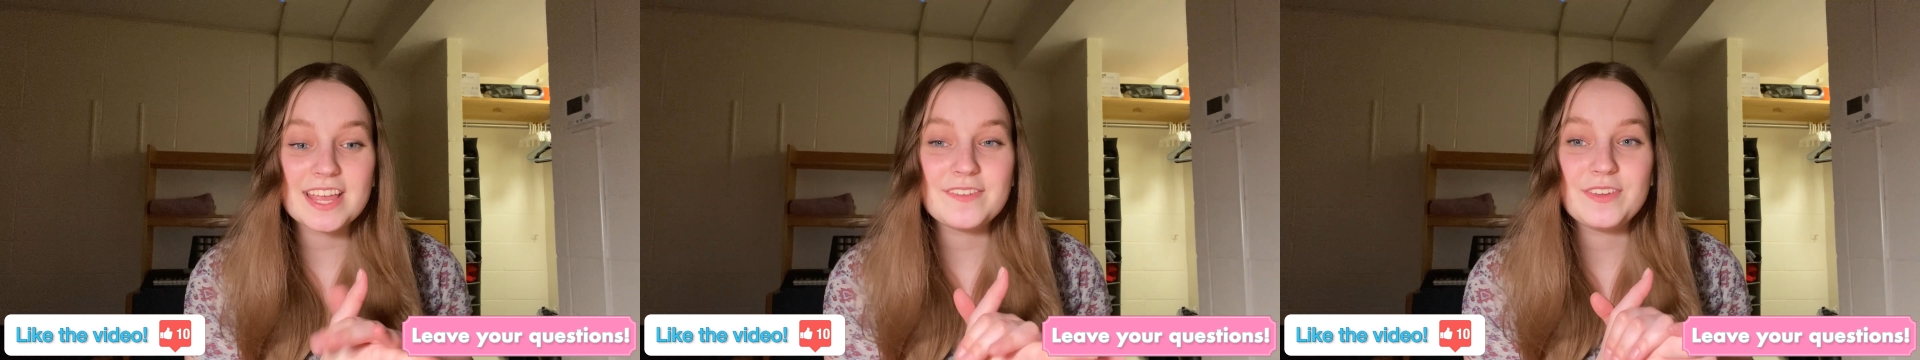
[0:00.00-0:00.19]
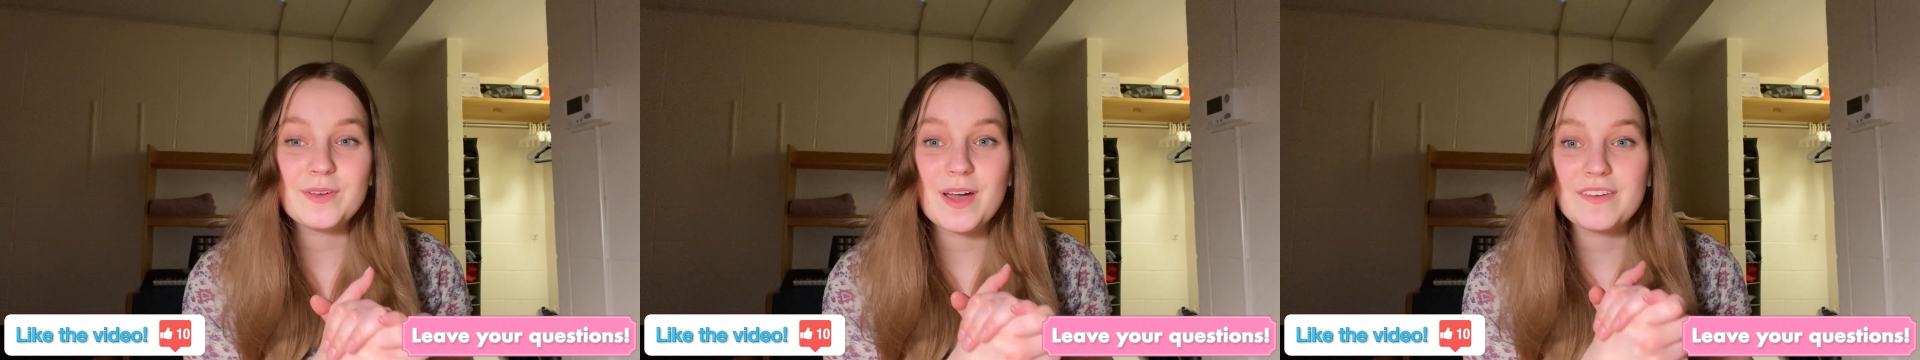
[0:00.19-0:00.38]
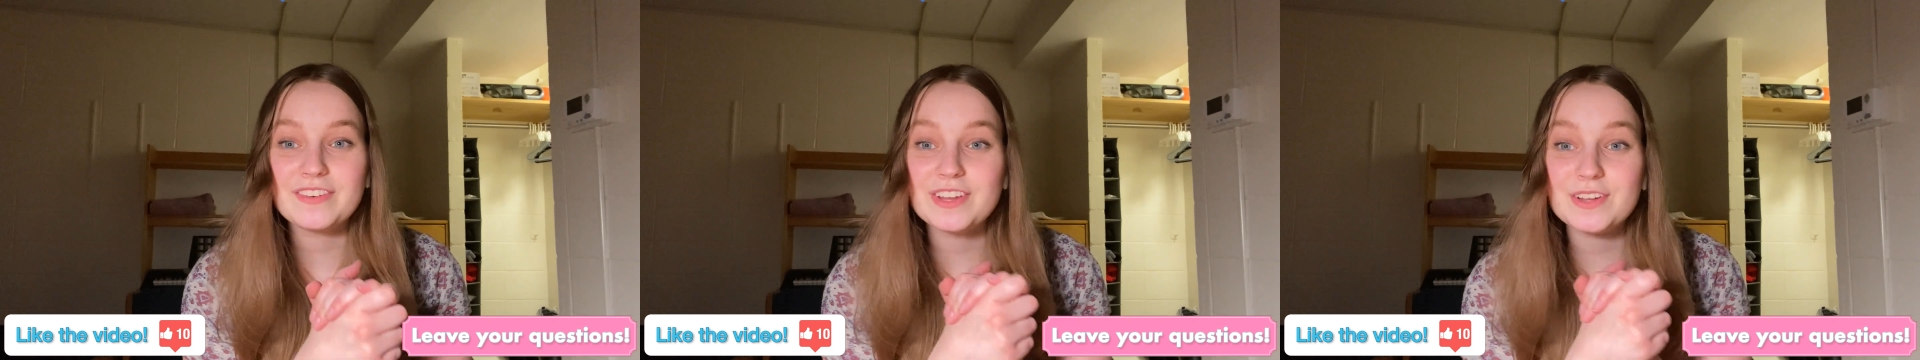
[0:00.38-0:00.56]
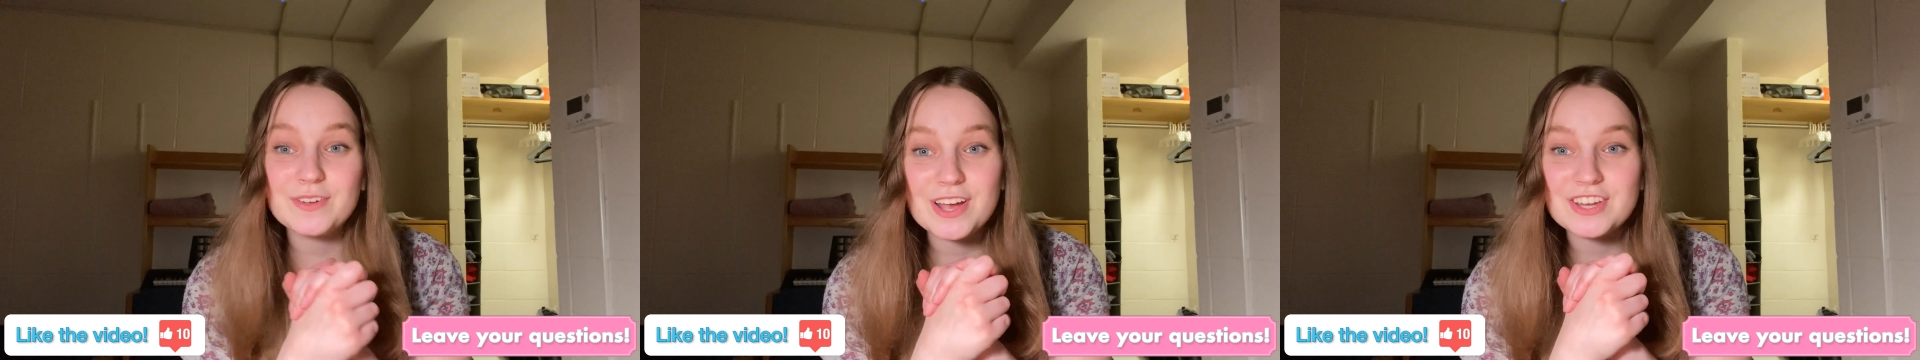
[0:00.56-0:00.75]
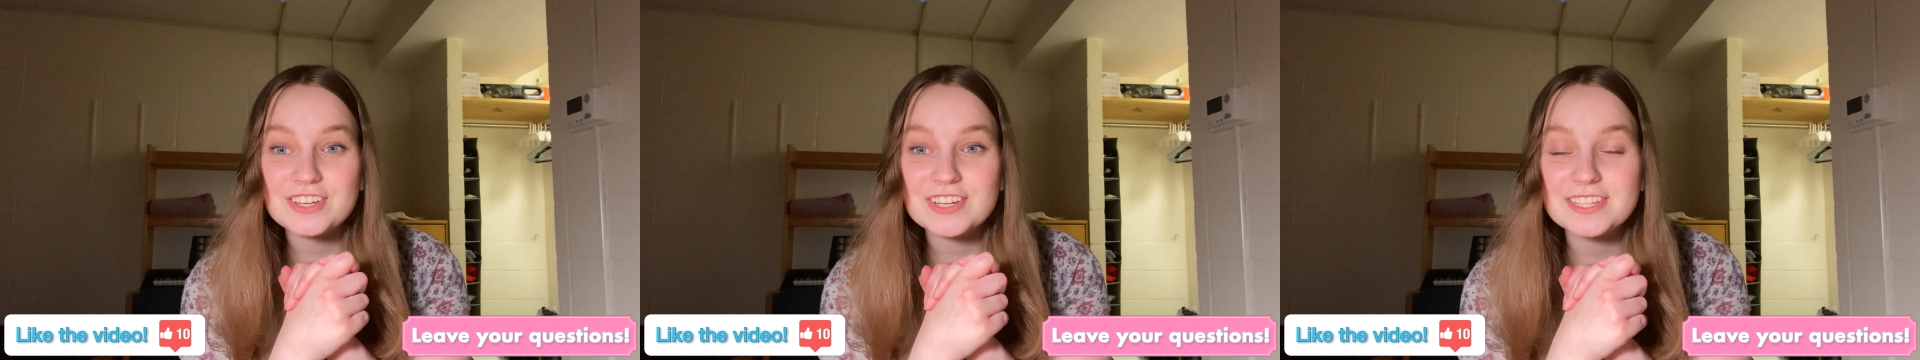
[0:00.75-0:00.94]
If you have any
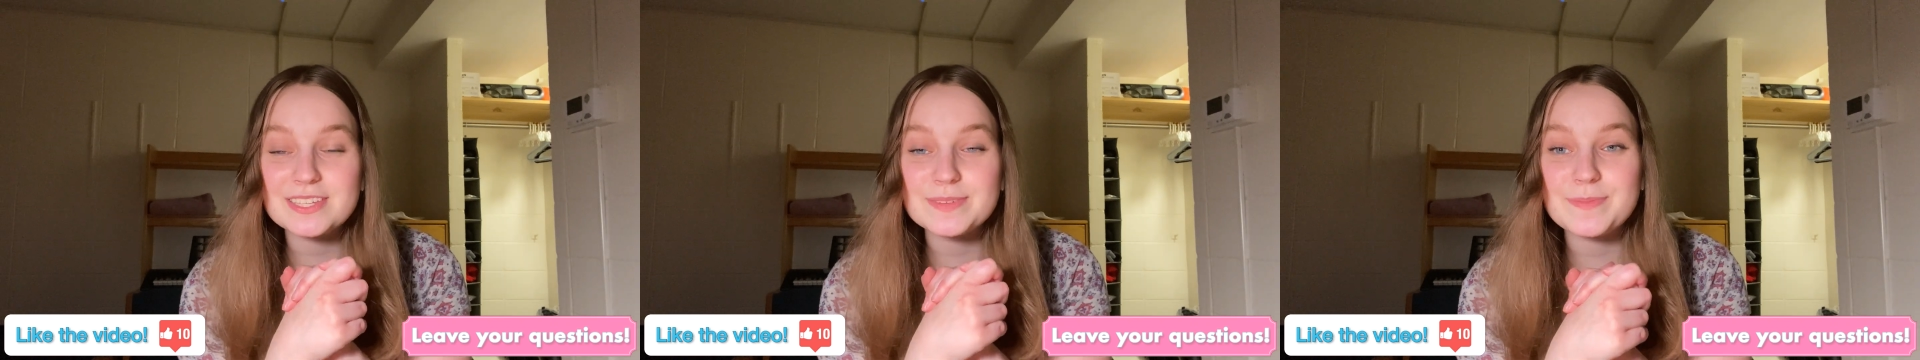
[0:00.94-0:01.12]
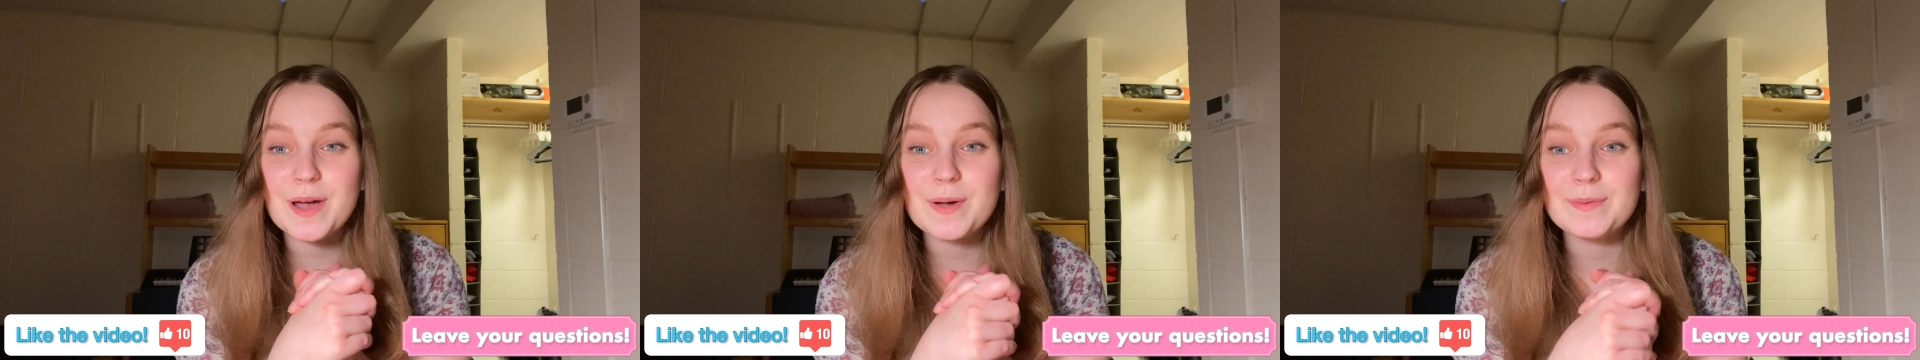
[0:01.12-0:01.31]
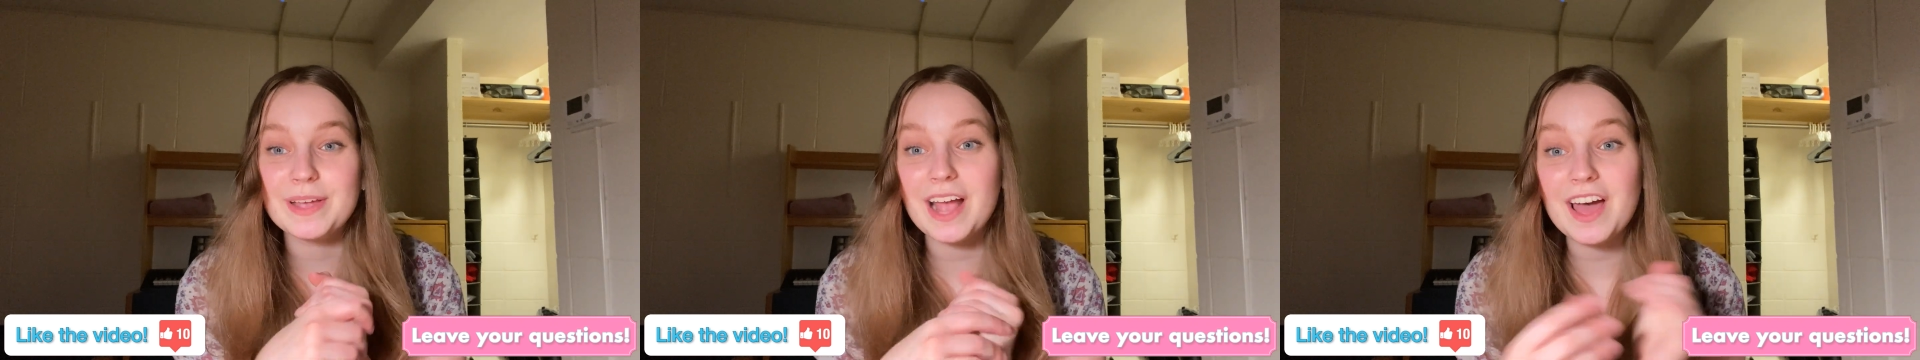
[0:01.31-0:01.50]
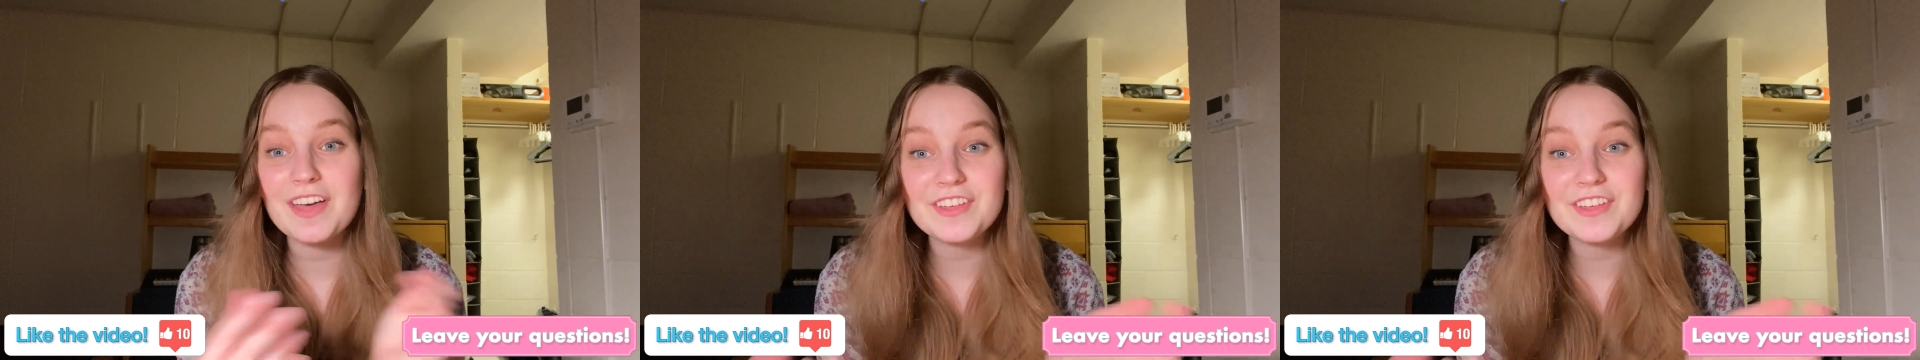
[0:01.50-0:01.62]
questions about my